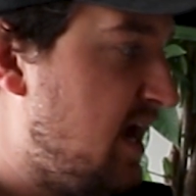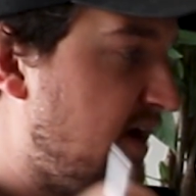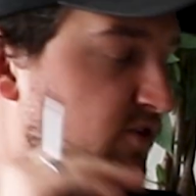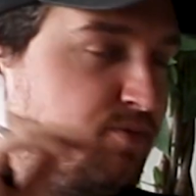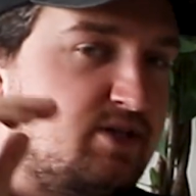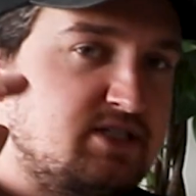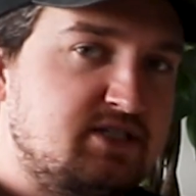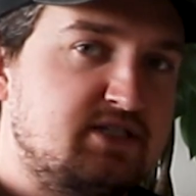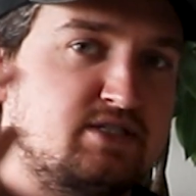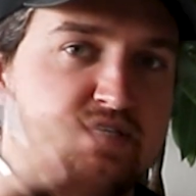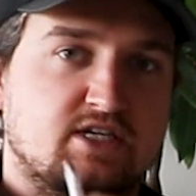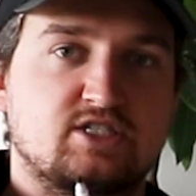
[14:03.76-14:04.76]
have your
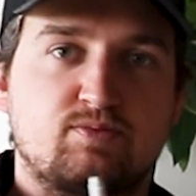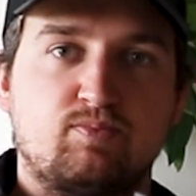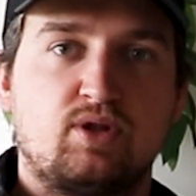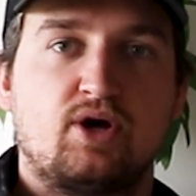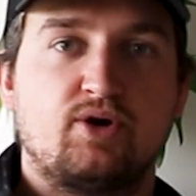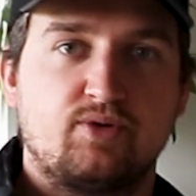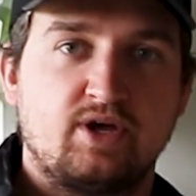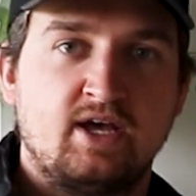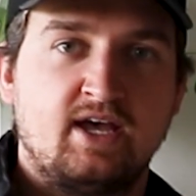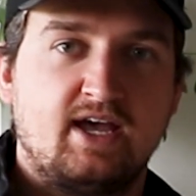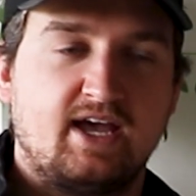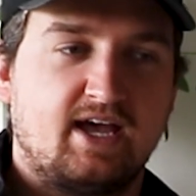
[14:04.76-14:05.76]
businesses explode,
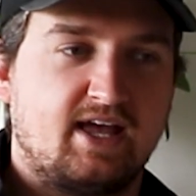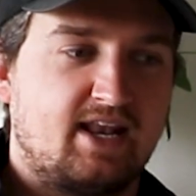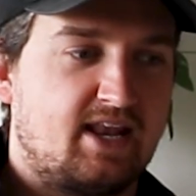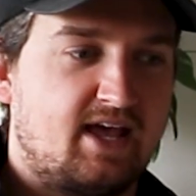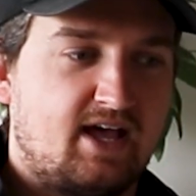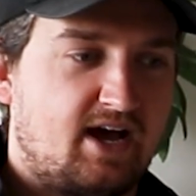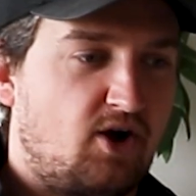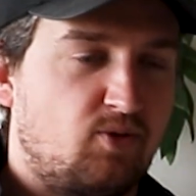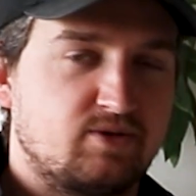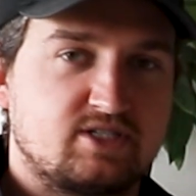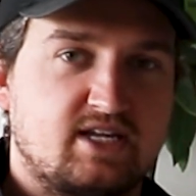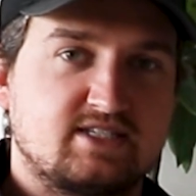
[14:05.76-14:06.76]
and I
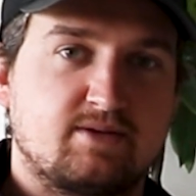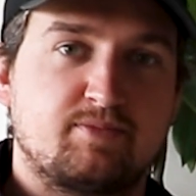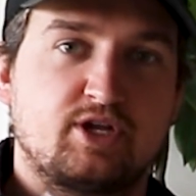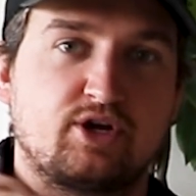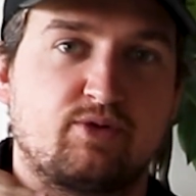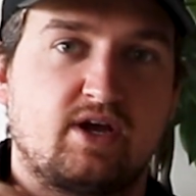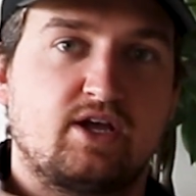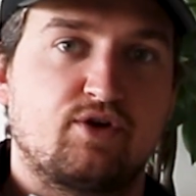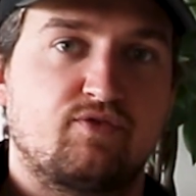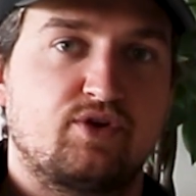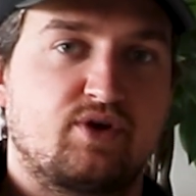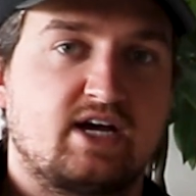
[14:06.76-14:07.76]
hope this ends up being a great
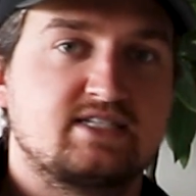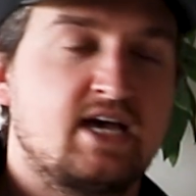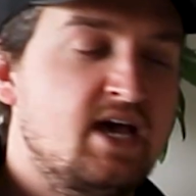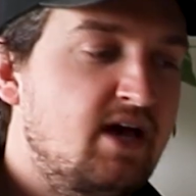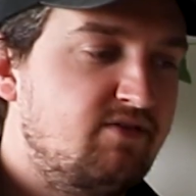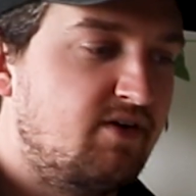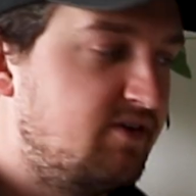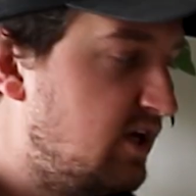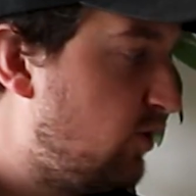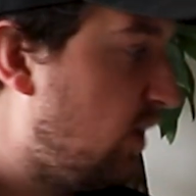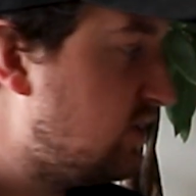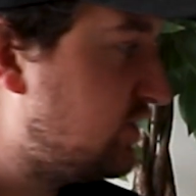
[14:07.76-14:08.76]
year for you guys. If you have
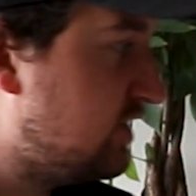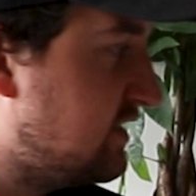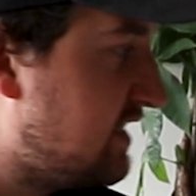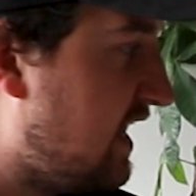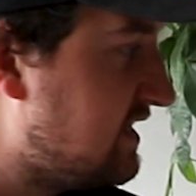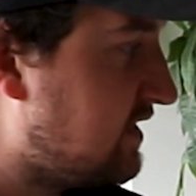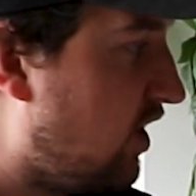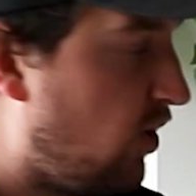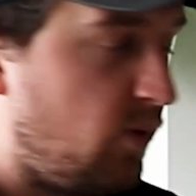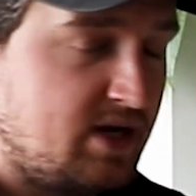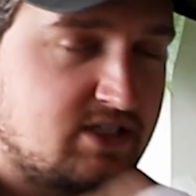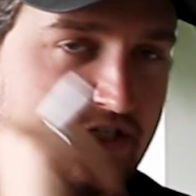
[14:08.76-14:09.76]
any questions, as
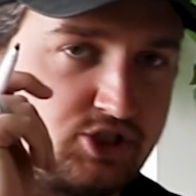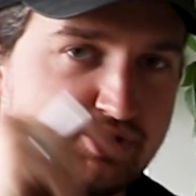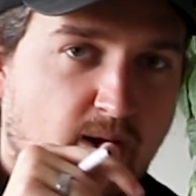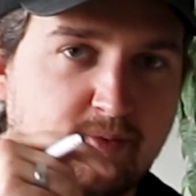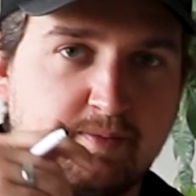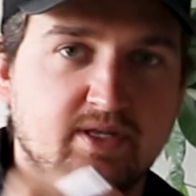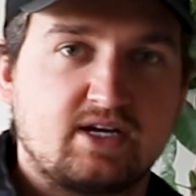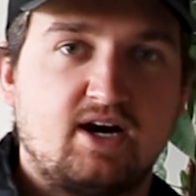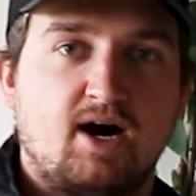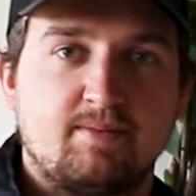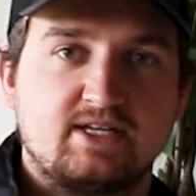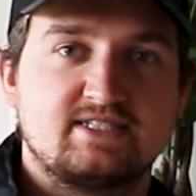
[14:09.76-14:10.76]
always, drop them in the
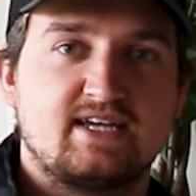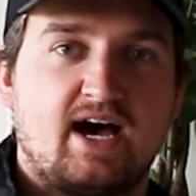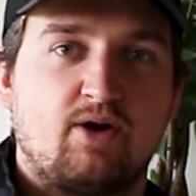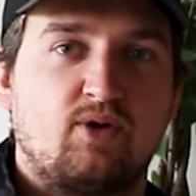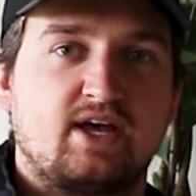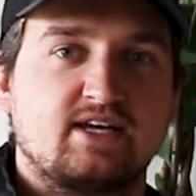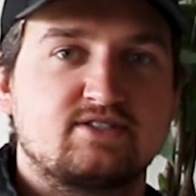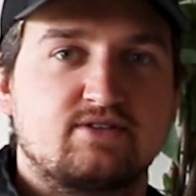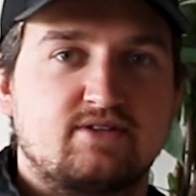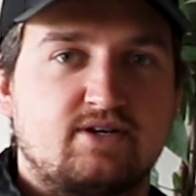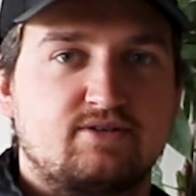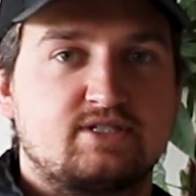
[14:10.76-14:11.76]
comments. I will answer
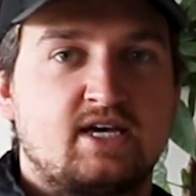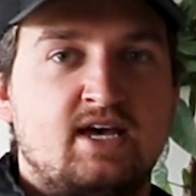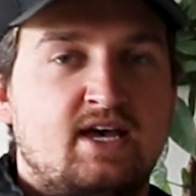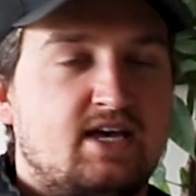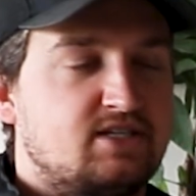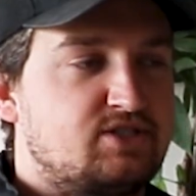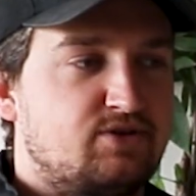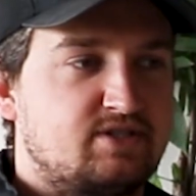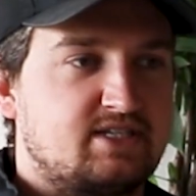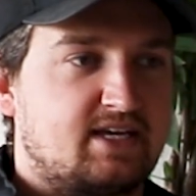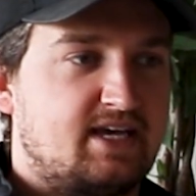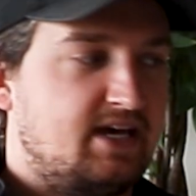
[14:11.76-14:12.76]
those as soon
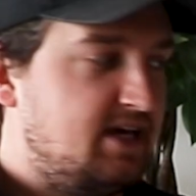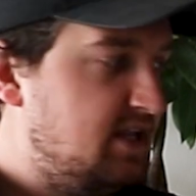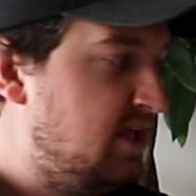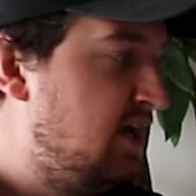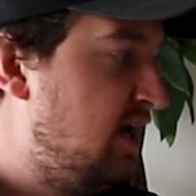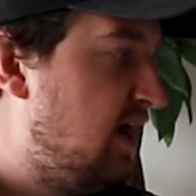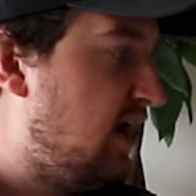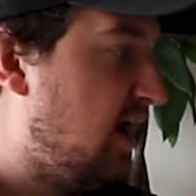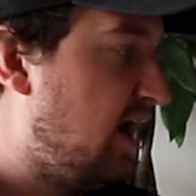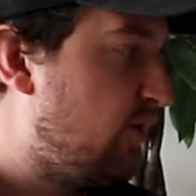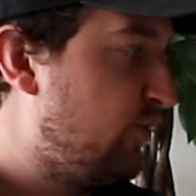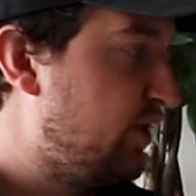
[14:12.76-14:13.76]
as I can. Uh,
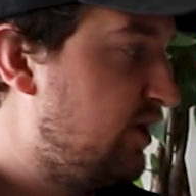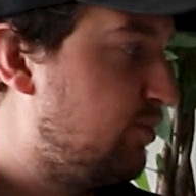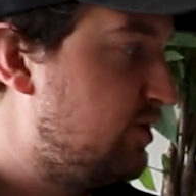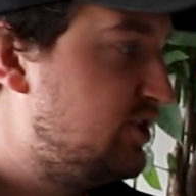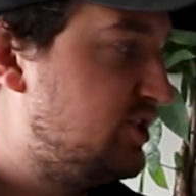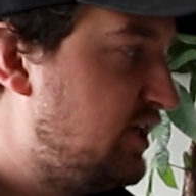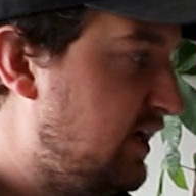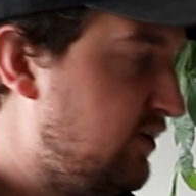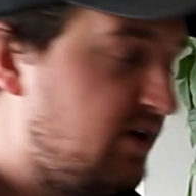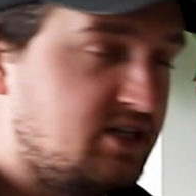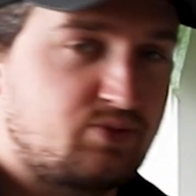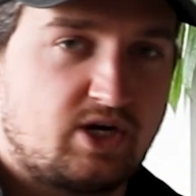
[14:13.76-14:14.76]
I really appreciate
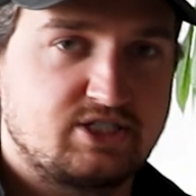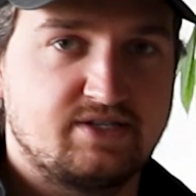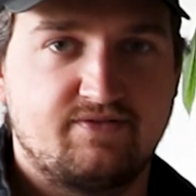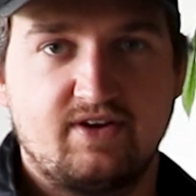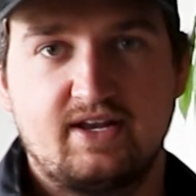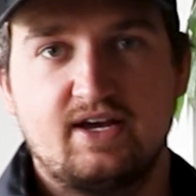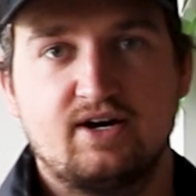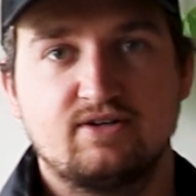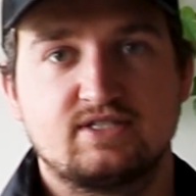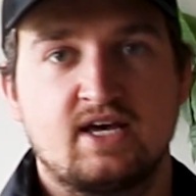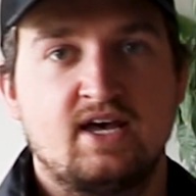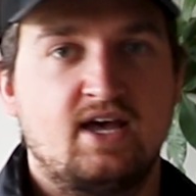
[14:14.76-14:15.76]
you guys watching the
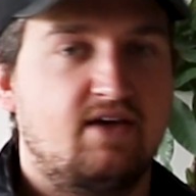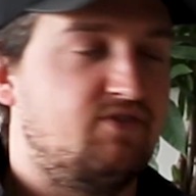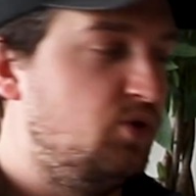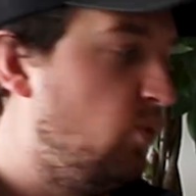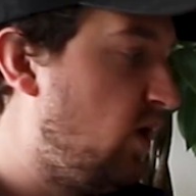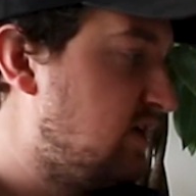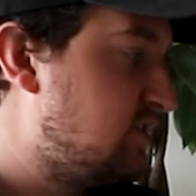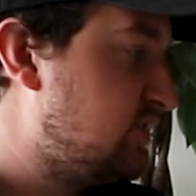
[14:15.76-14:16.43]
videos. If you want